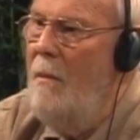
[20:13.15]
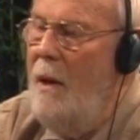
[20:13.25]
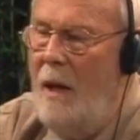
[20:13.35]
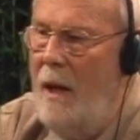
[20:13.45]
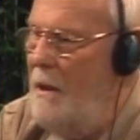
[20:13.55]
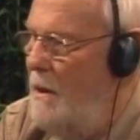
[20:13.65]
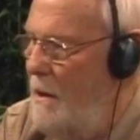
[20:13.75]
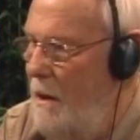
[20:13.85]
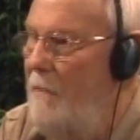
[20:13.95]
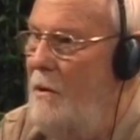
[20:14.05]
and I can
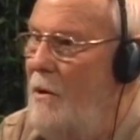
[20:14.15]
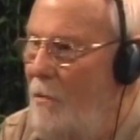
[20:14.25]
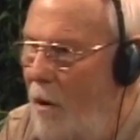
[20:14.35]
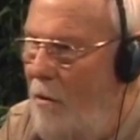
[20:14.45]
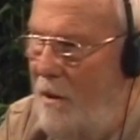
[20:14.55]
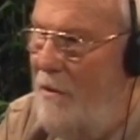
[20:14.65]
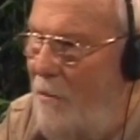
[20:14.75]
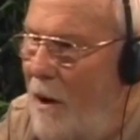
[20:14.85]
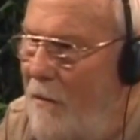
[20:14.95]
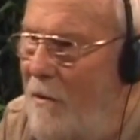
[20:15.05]
give you the quote and the
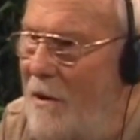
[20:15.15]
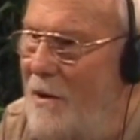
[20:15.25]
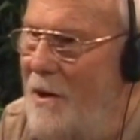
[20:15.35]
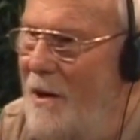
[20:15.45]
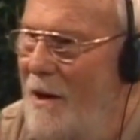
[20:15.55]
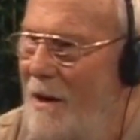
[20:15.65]
reference,